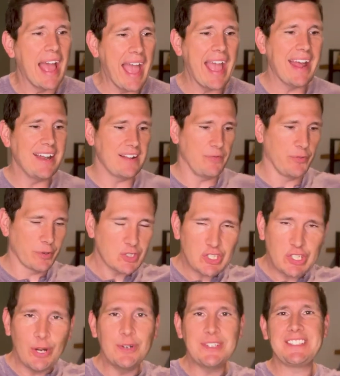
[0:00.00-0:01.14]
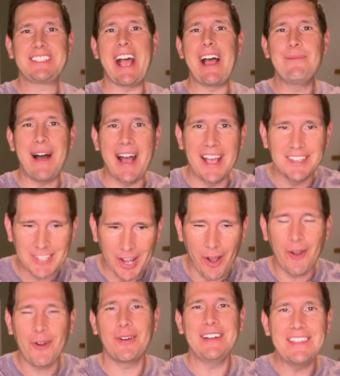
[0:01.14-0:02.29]
and there's two semis
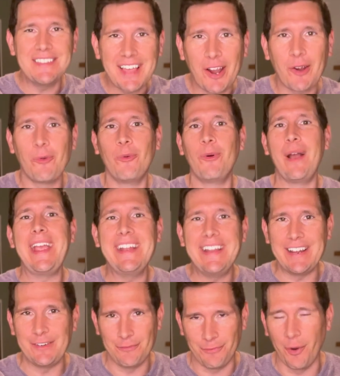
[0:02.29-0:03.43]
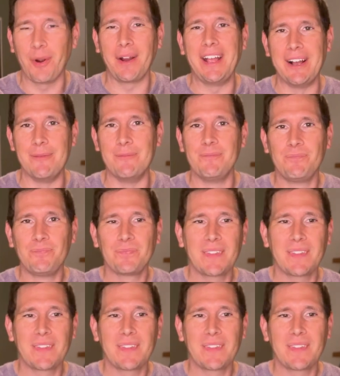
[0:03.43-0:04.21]
already there waiting for him.